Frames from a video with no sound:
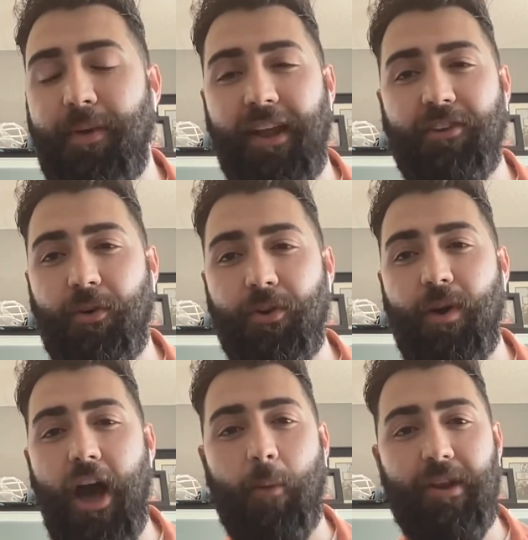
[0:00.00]
and I don't know
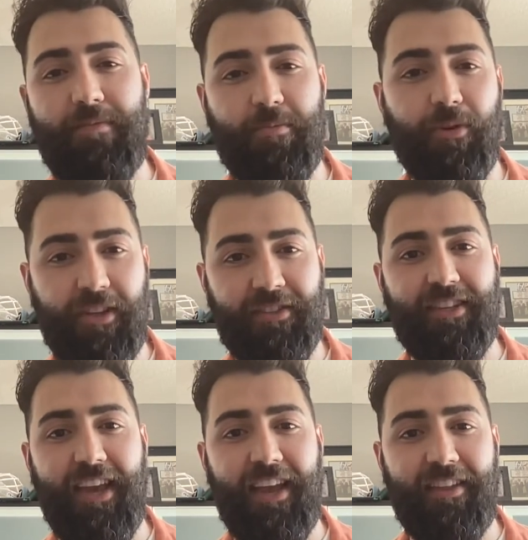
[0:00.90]
how many people can
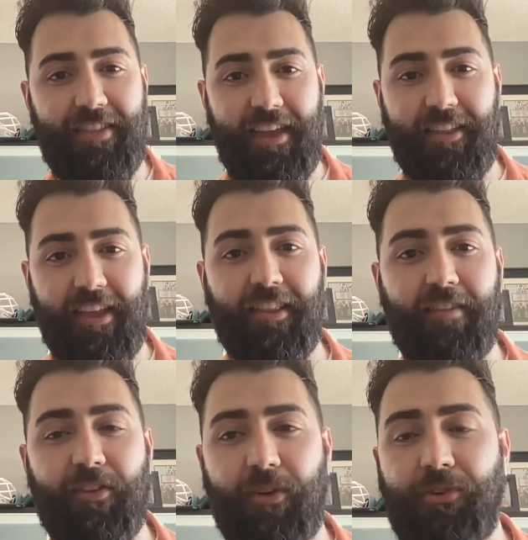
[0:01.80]
say they
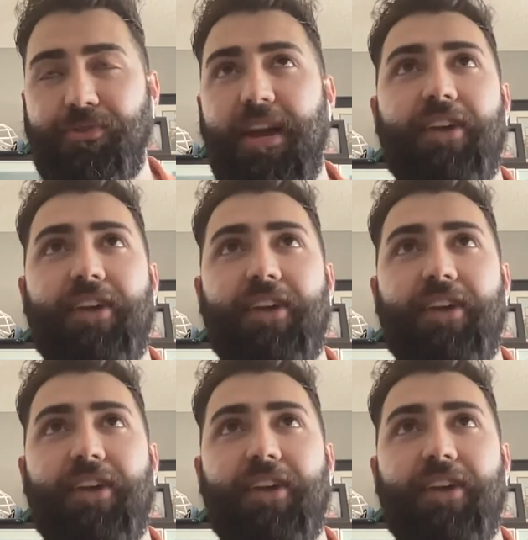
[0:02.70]
love their industry.